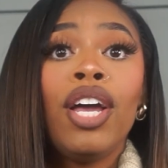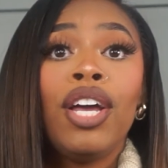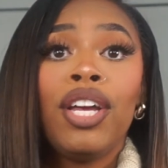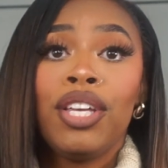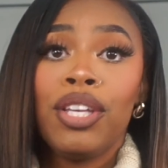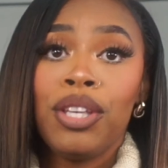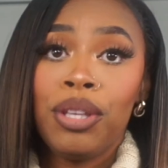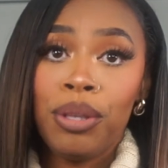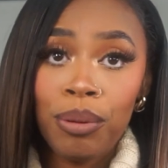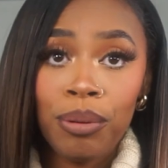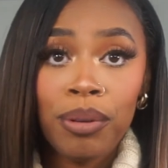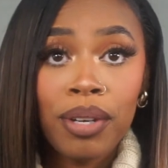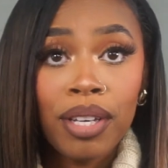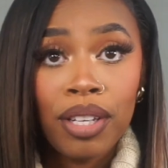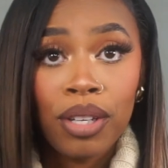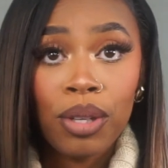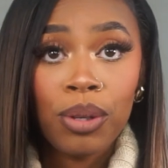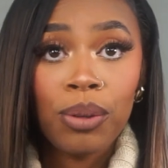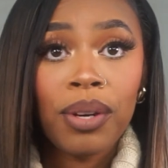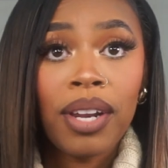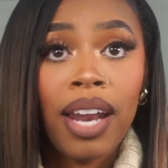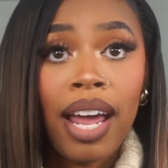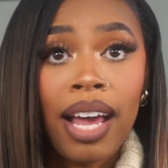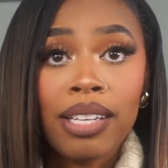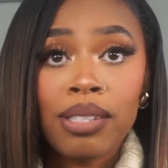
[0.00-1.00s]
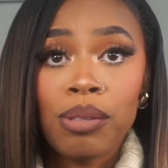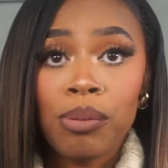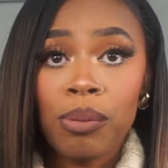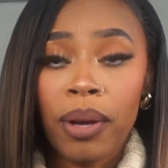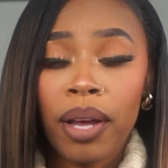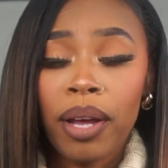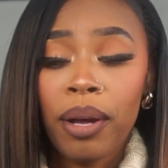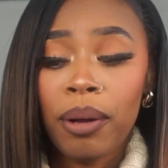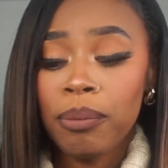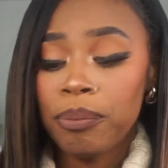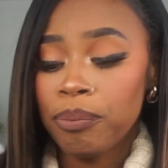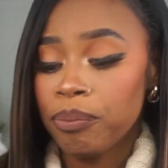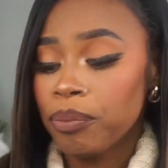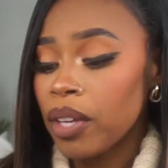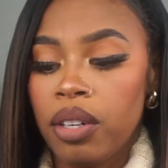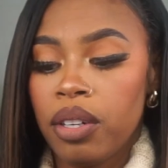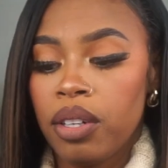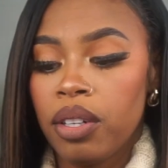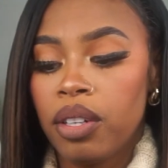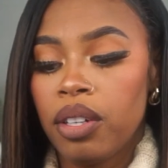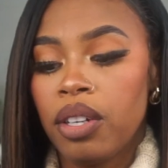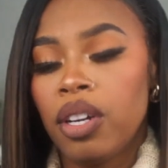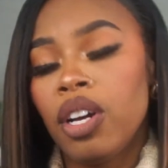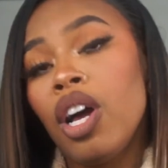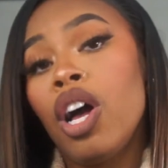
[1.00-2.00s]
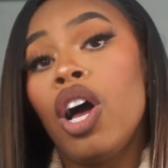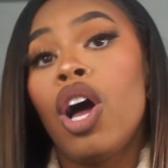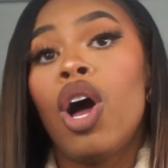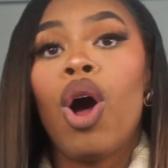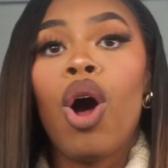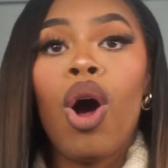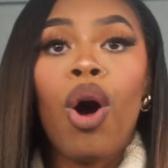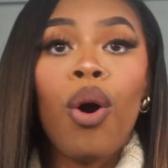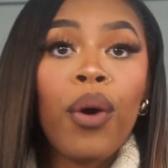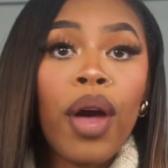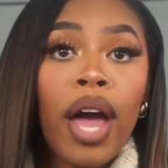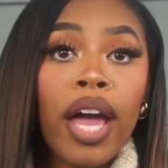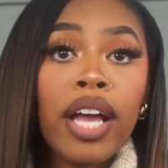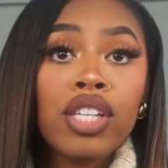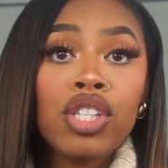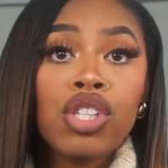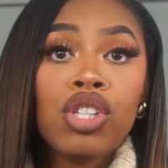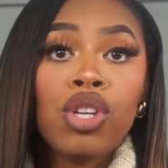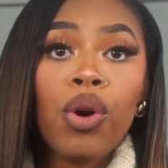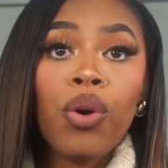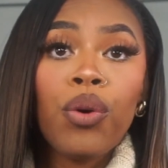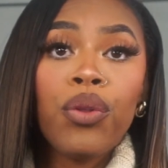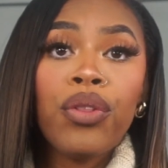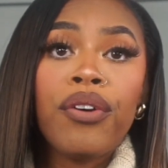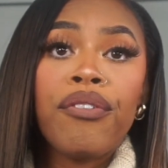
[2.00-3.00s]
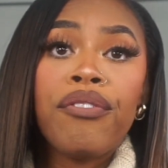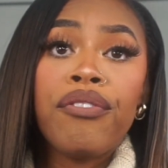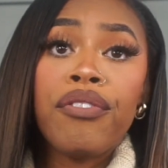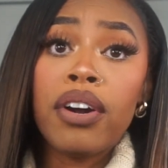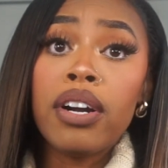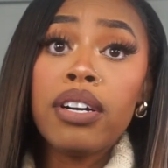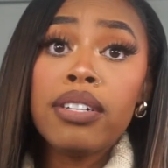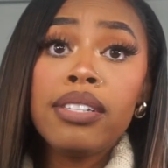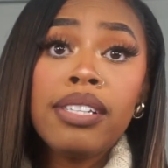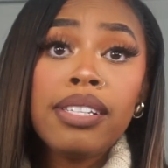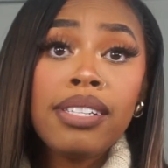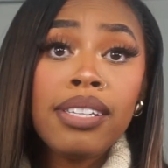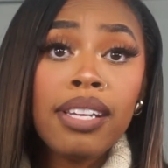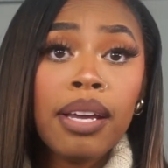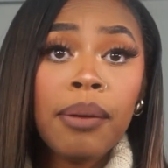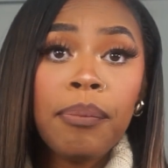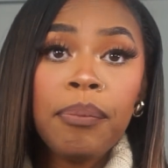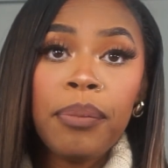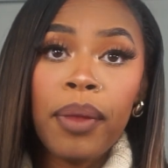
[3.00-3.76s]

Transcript: you can do it as well. Okay, so the first tip